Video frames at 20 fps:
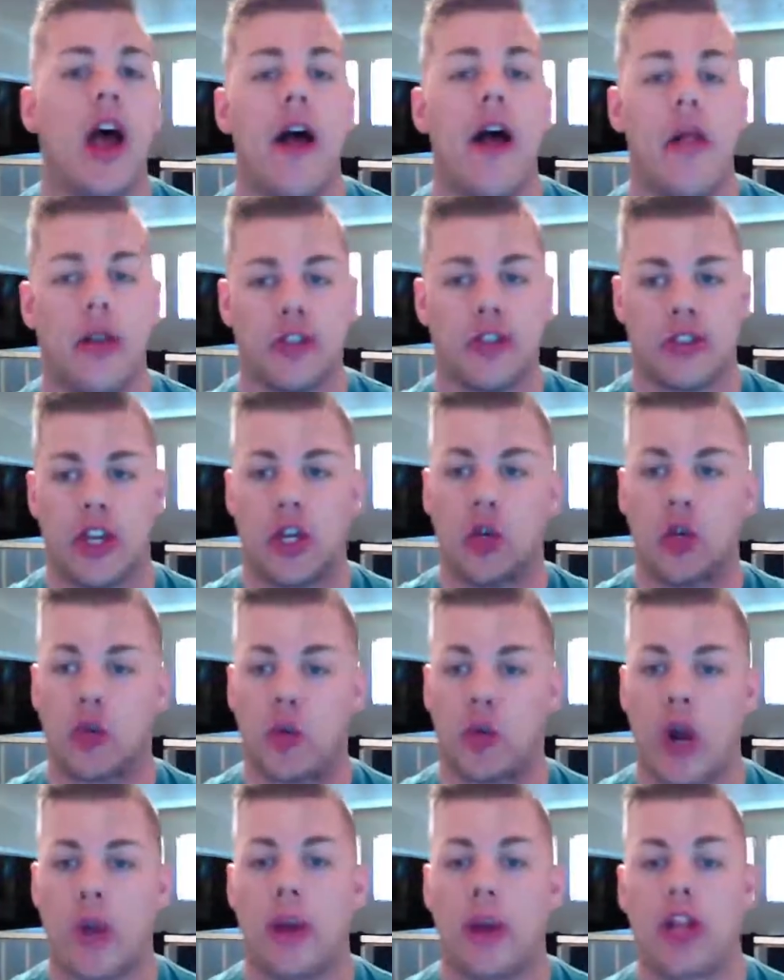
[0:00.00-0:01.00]
This is a
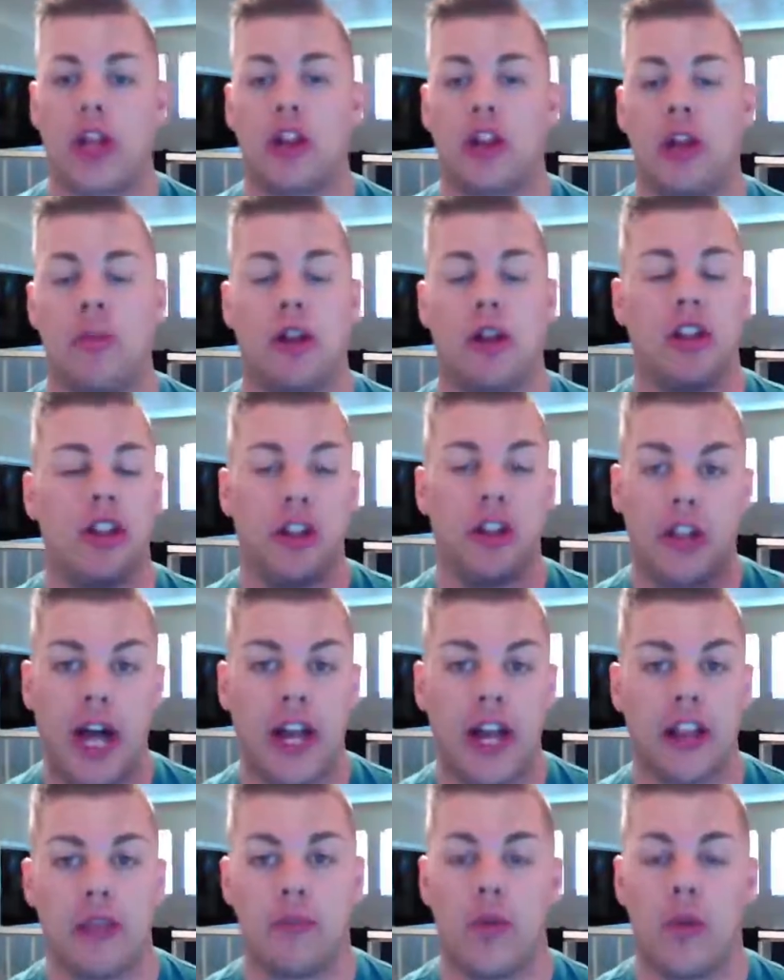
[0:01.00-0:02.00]
great way to clean up a lot
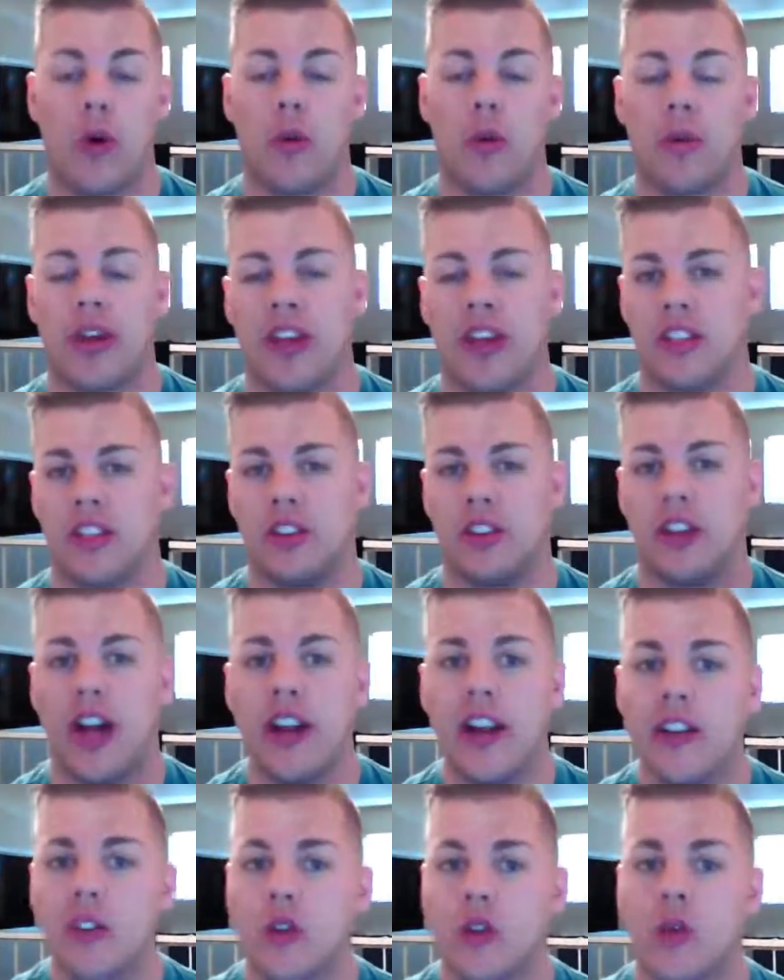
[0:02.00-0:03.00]
of the board because a lot of
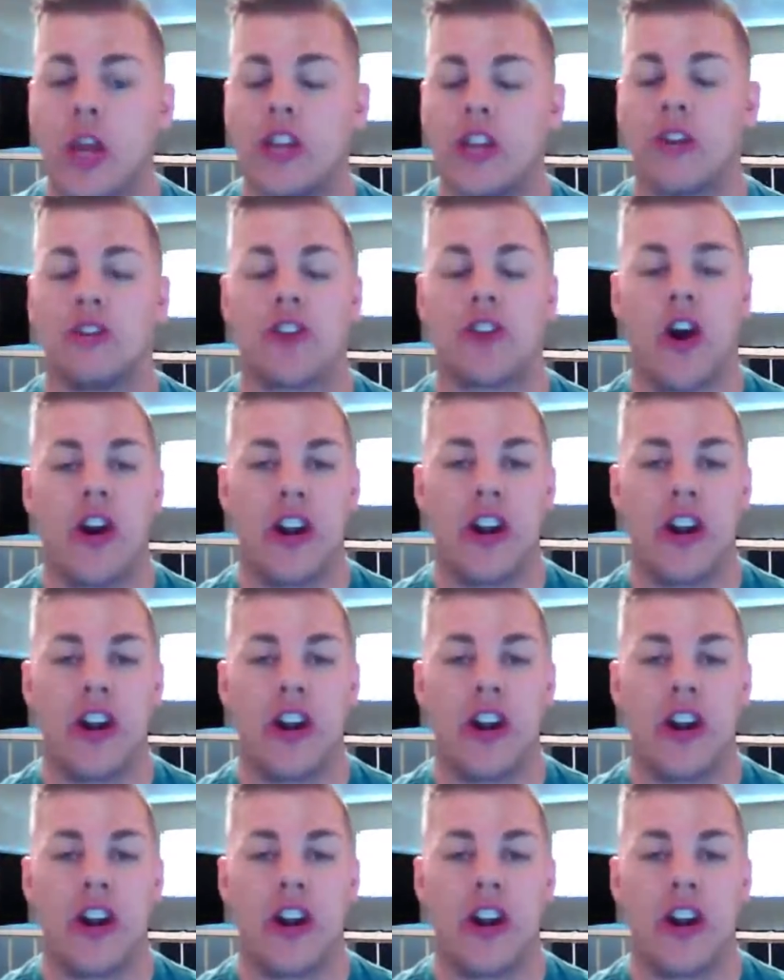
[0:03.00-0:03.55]
these creatures are